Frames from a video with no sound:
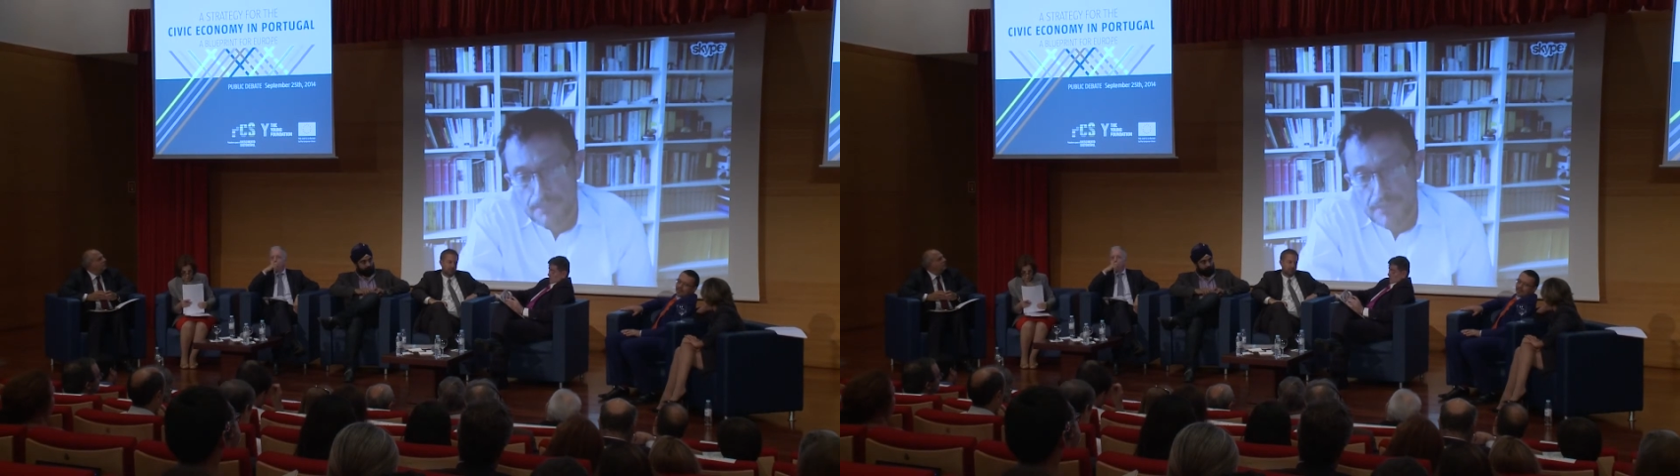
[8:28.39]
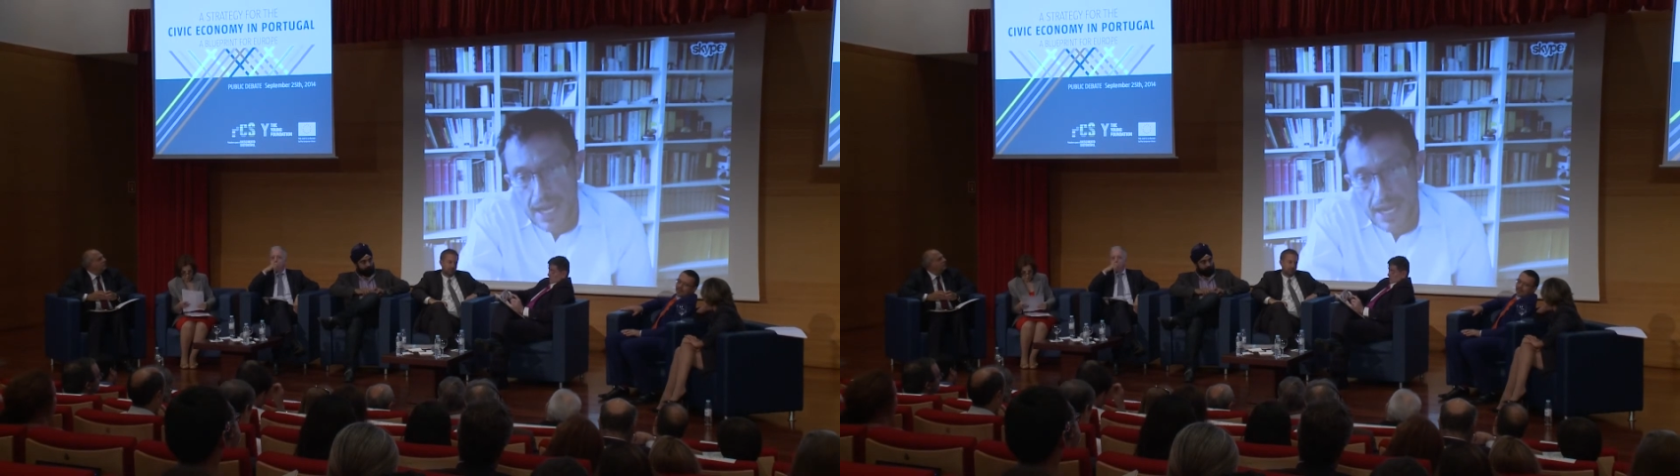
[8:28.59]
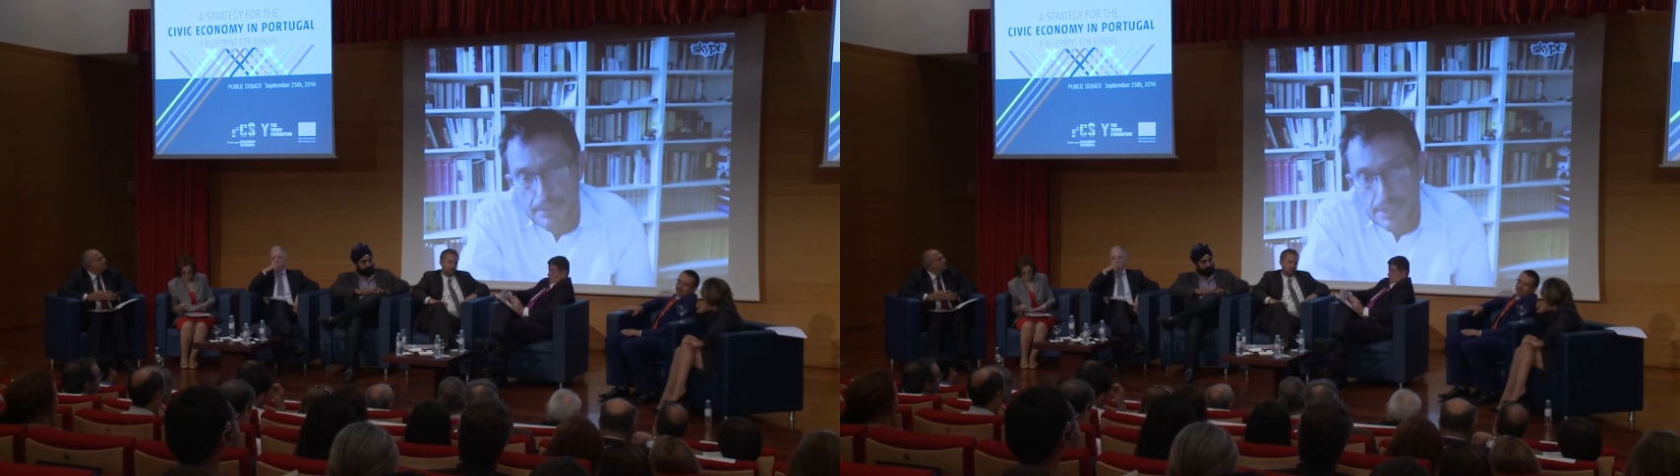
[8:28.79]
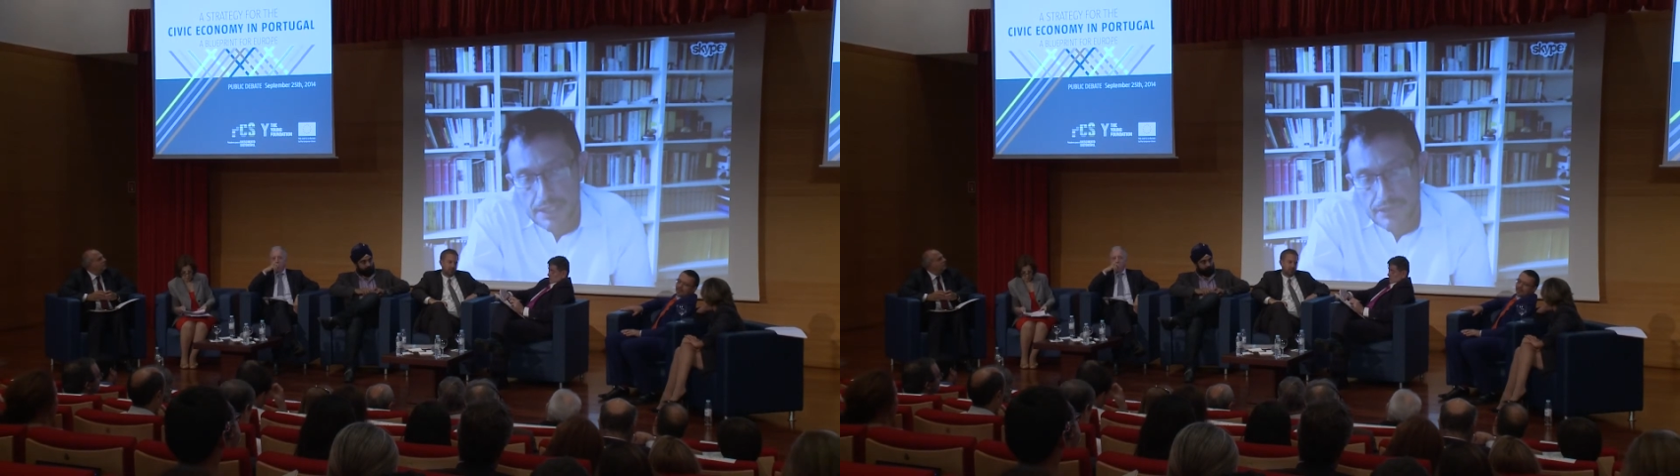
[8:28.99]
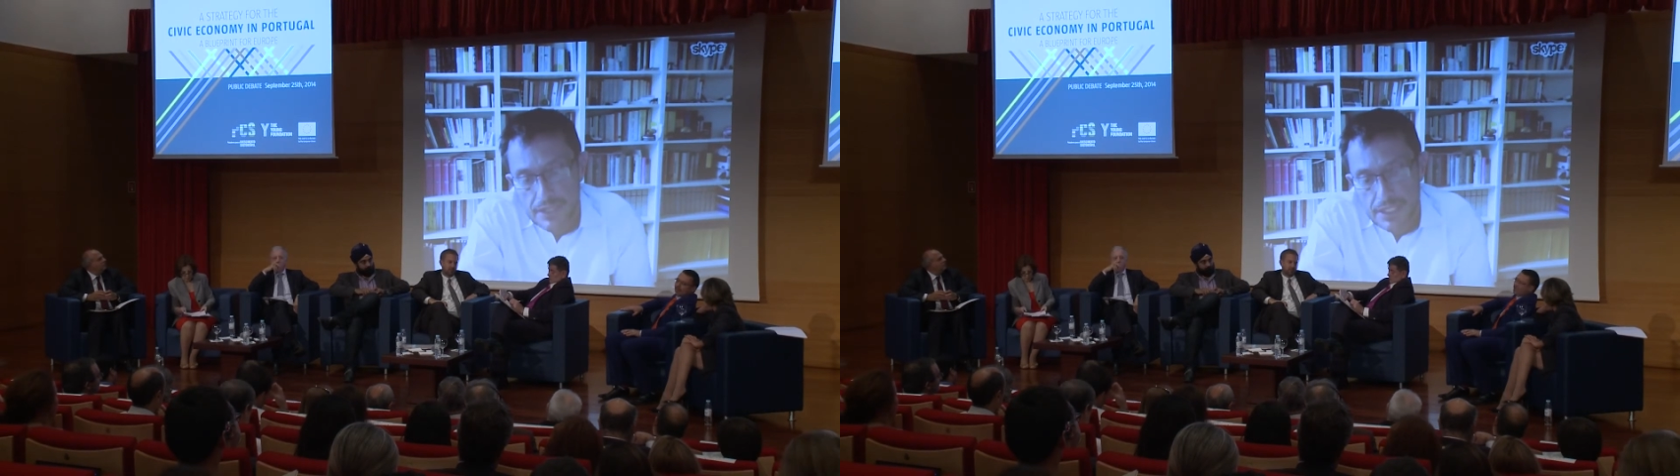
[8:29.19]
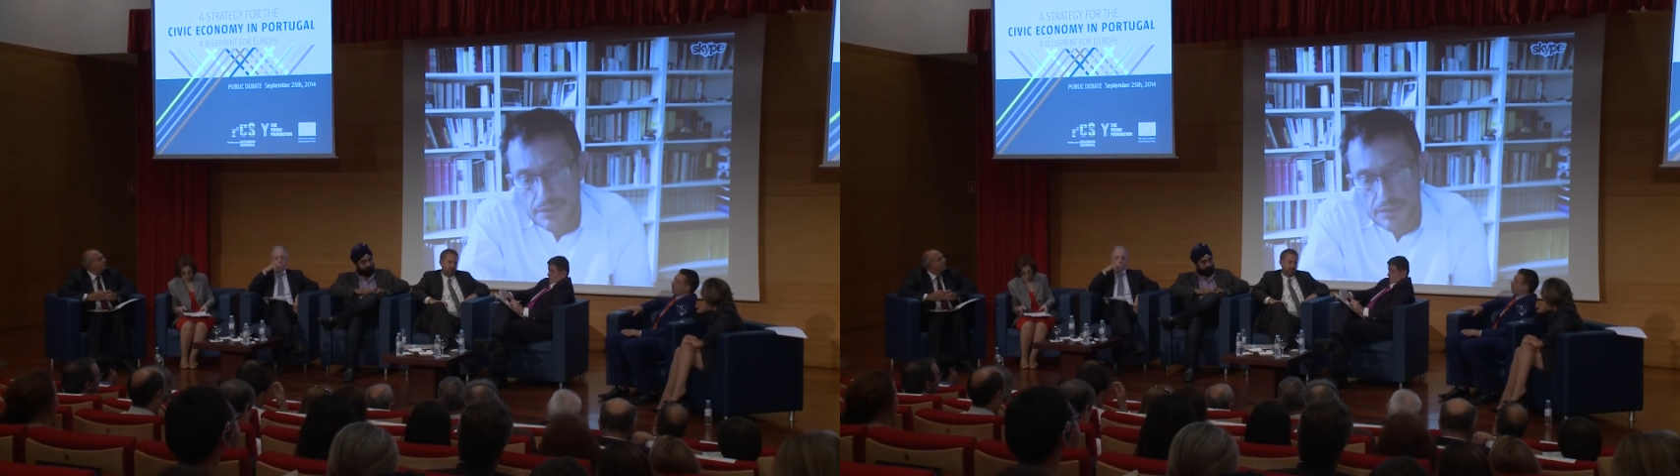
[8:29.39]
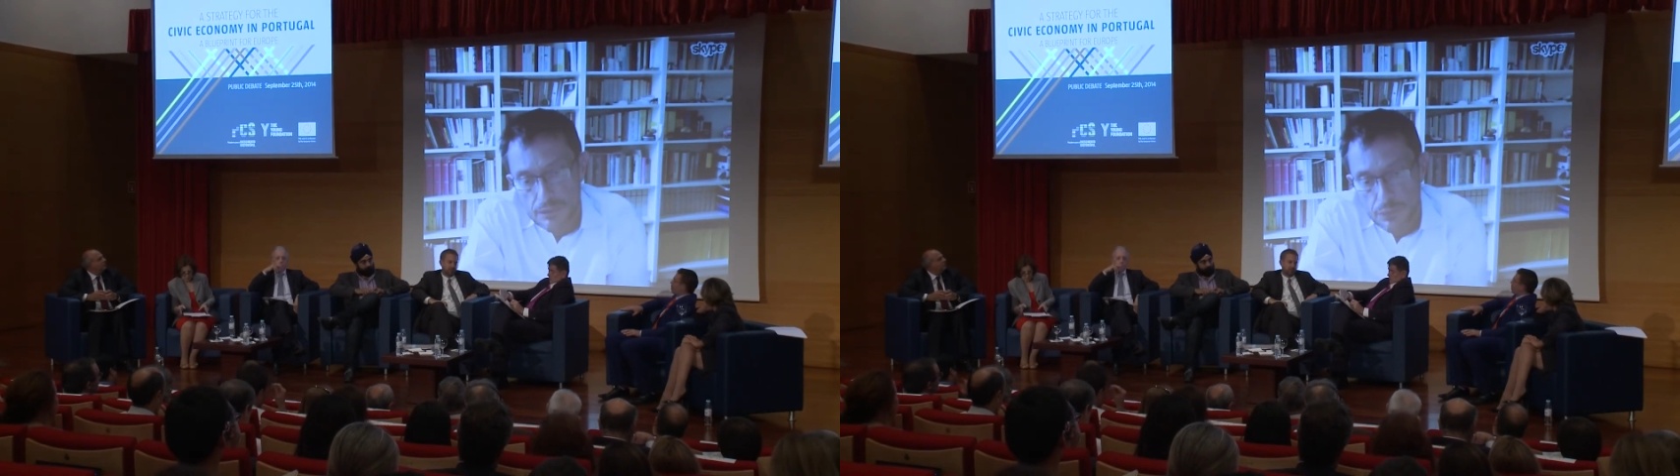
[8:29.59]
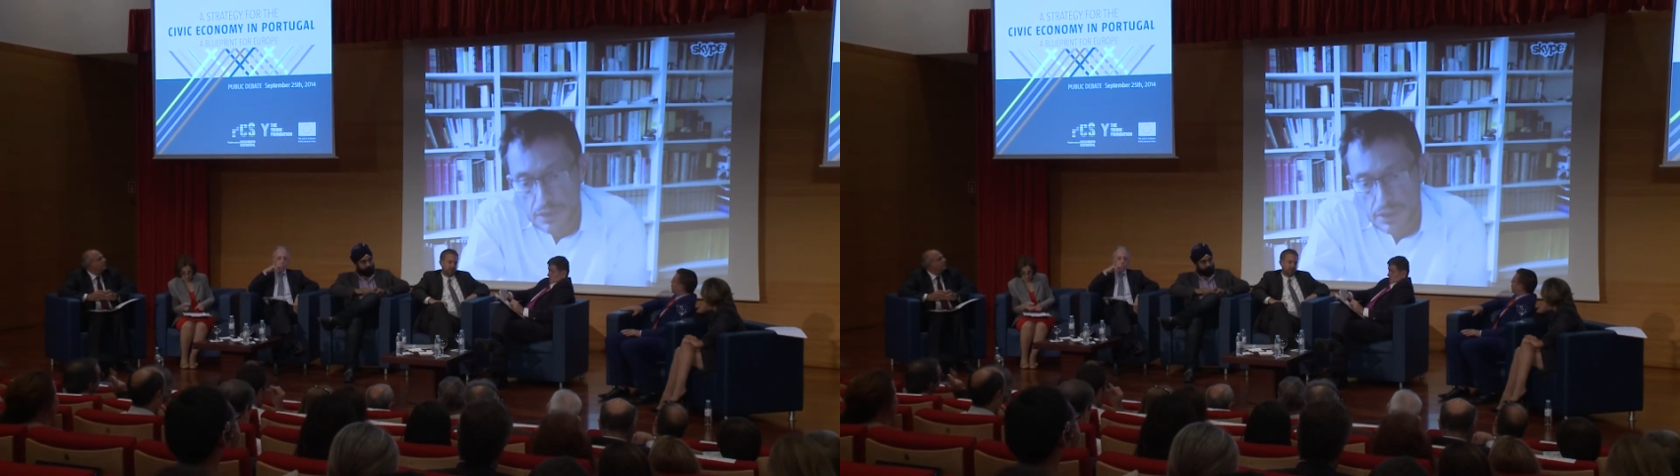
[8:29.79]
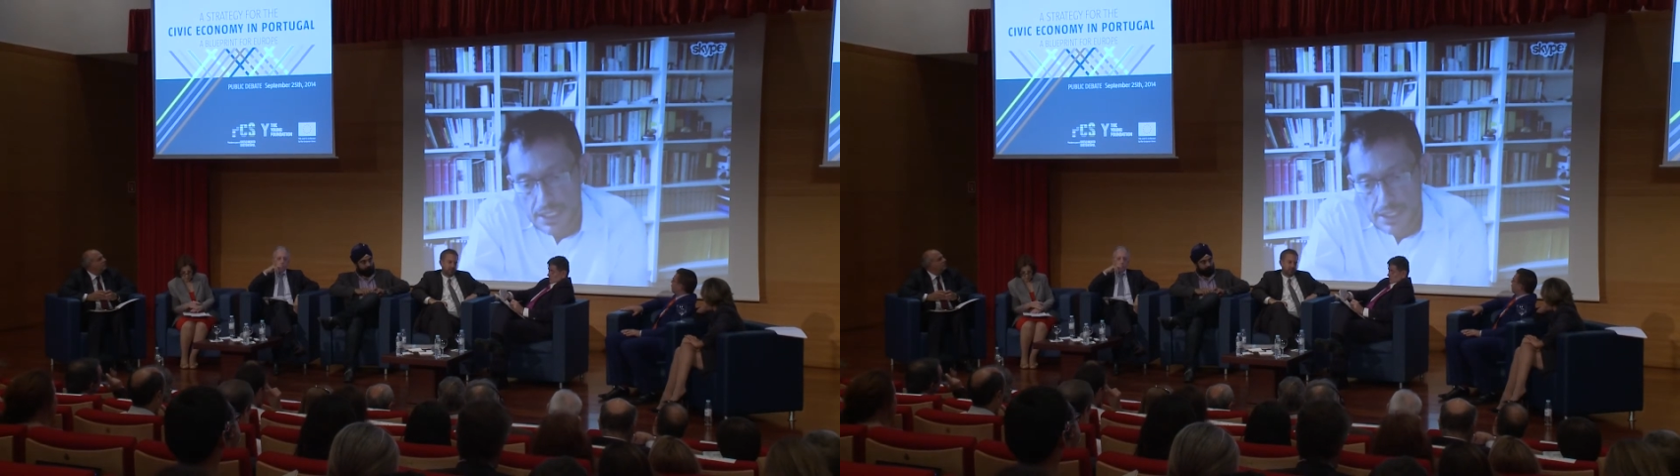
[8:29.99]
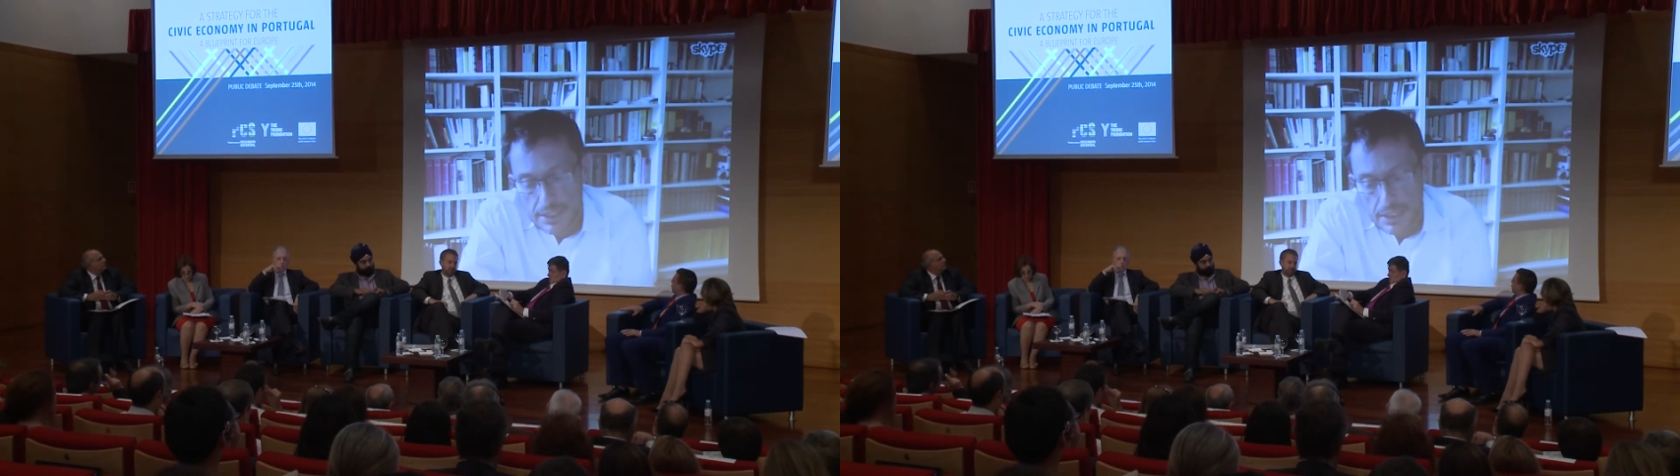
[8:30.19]
I believe that if we
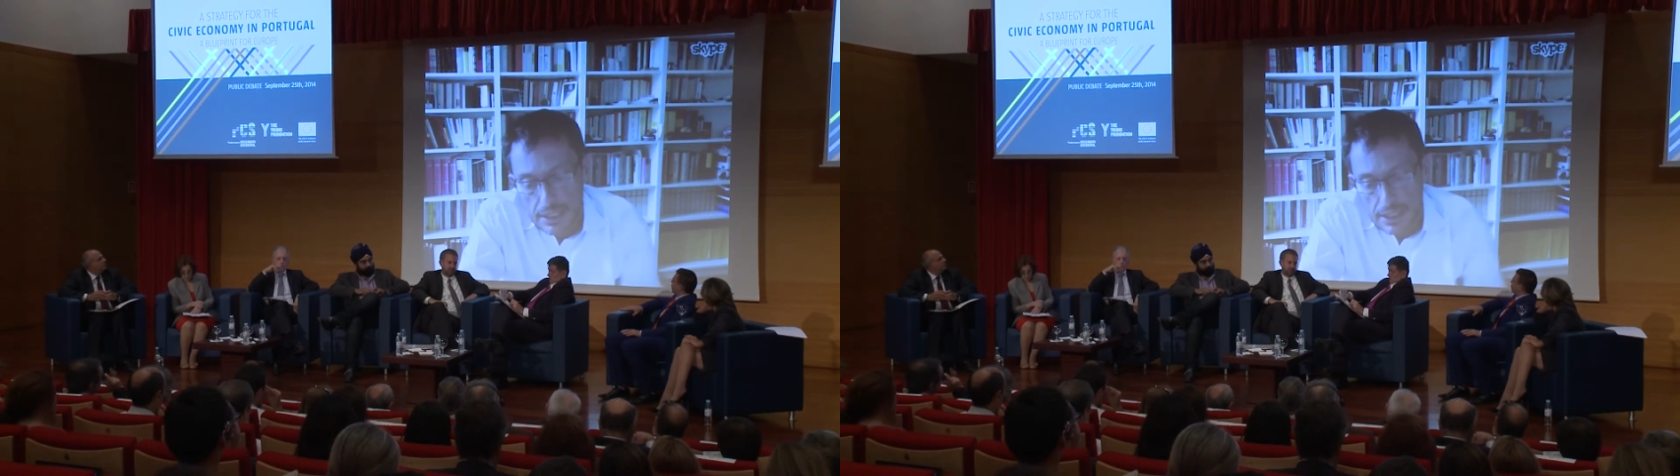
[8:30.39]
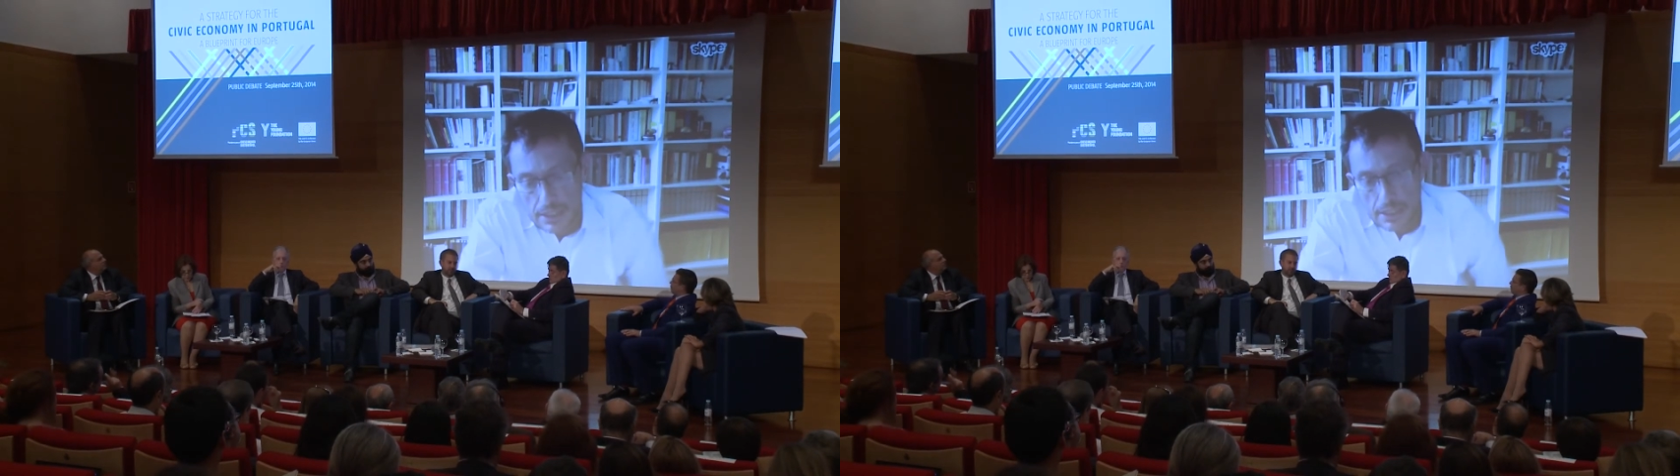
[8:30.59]
can